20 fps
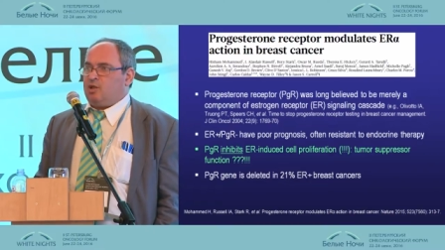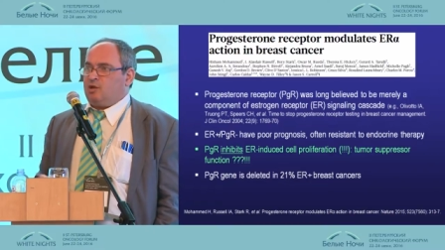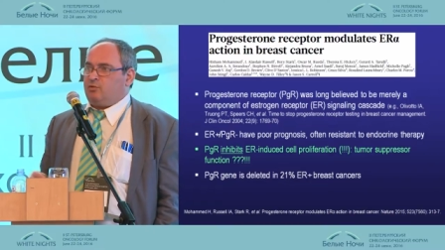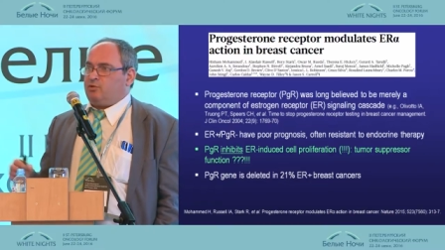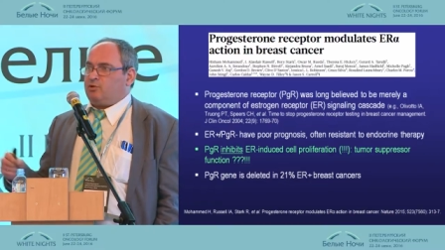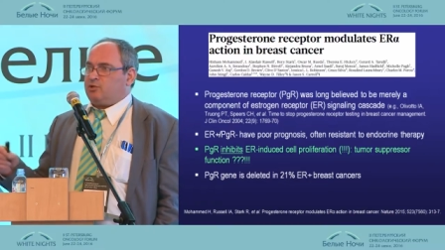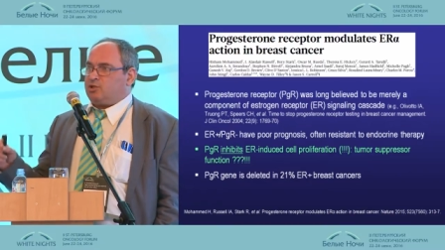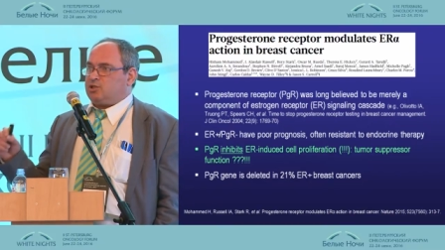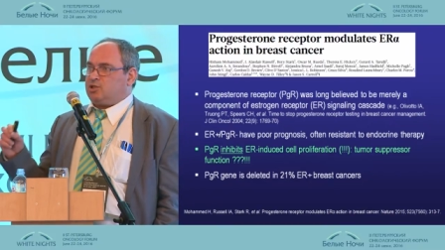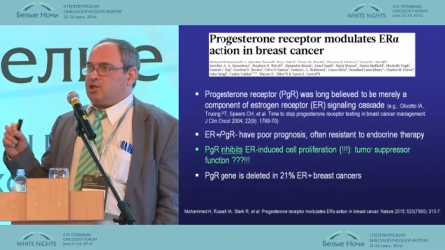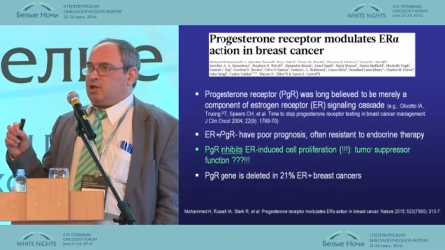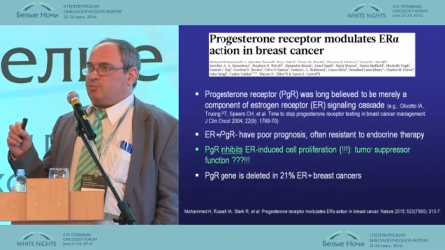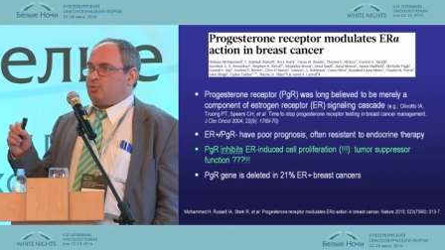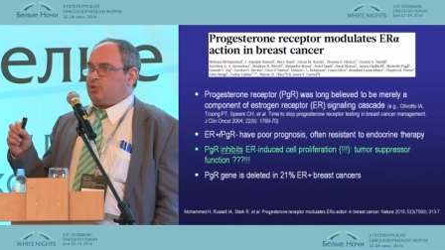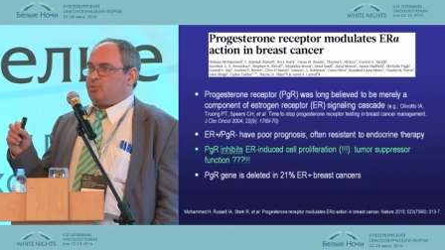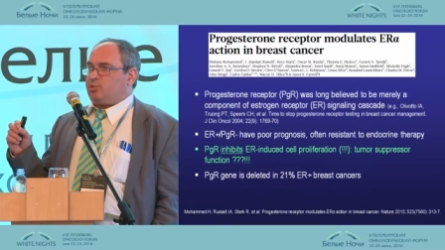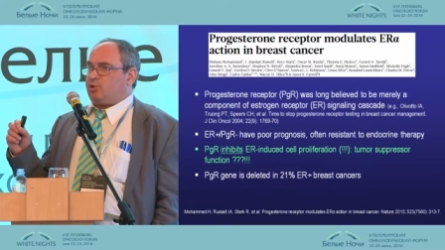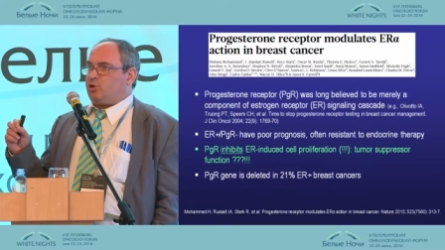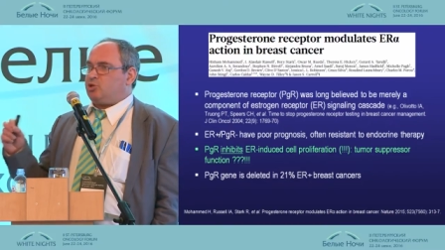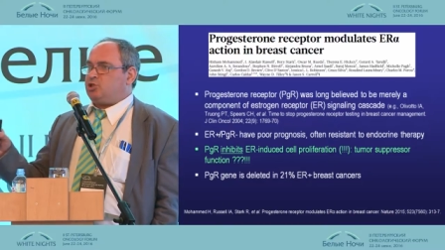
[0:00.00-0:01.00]
For
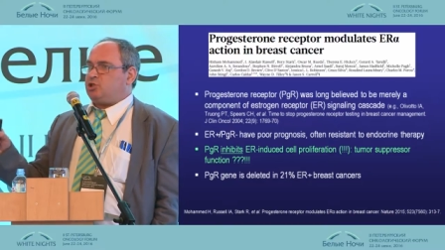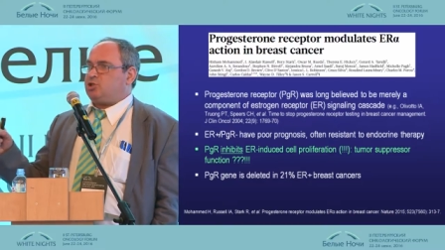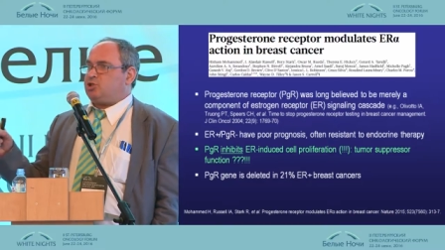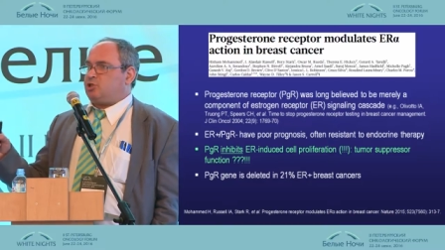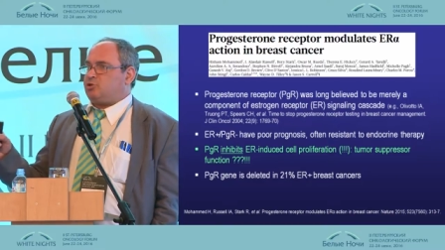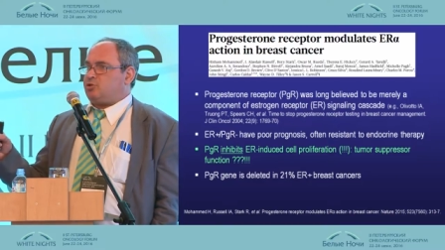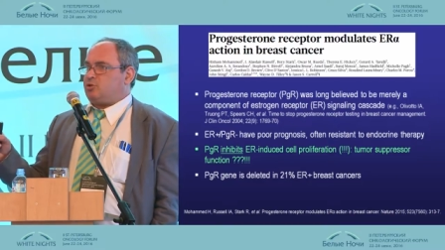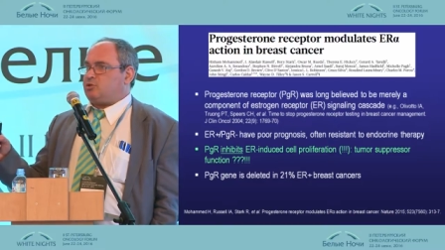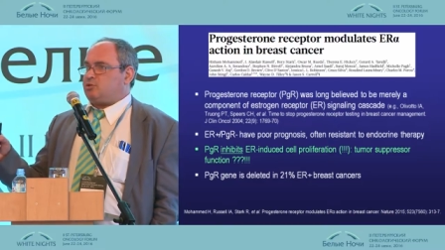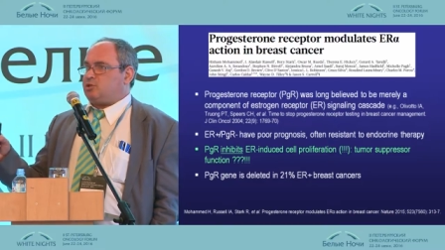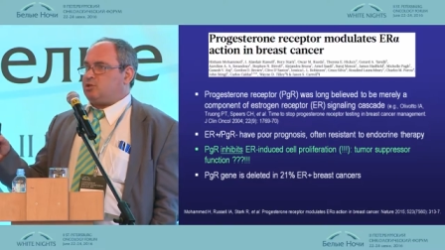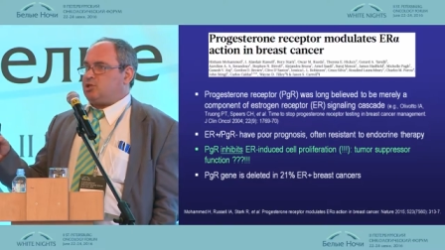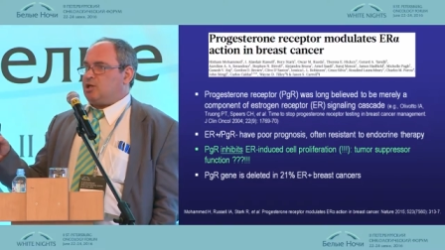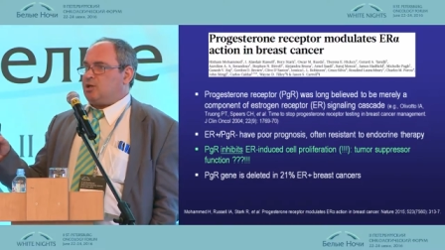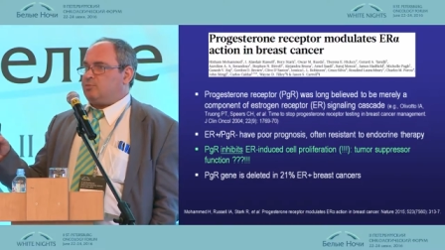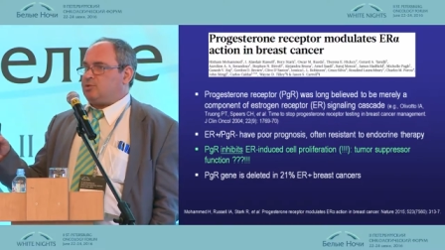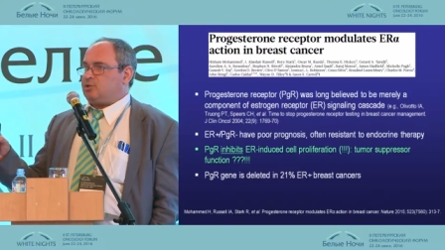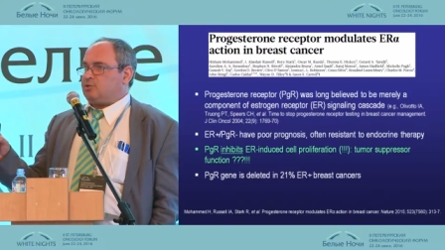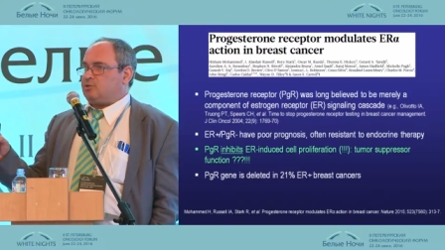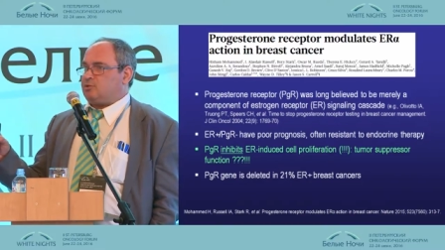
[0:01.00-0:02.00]
example, progesterone
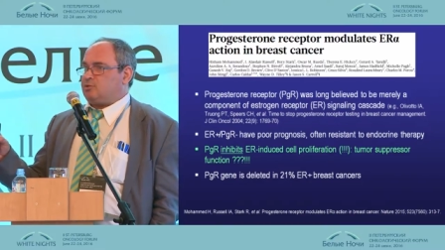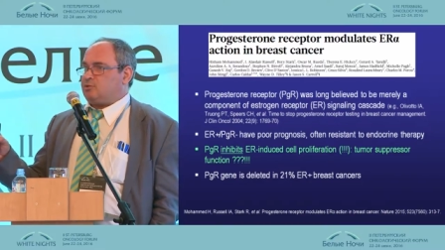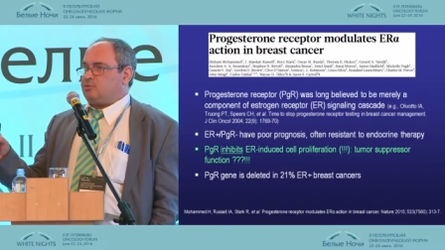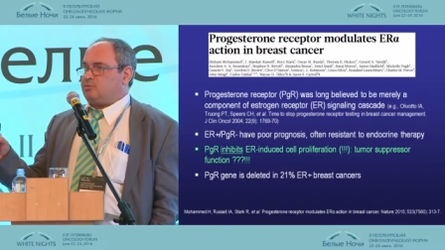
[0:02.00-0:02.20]
receptor,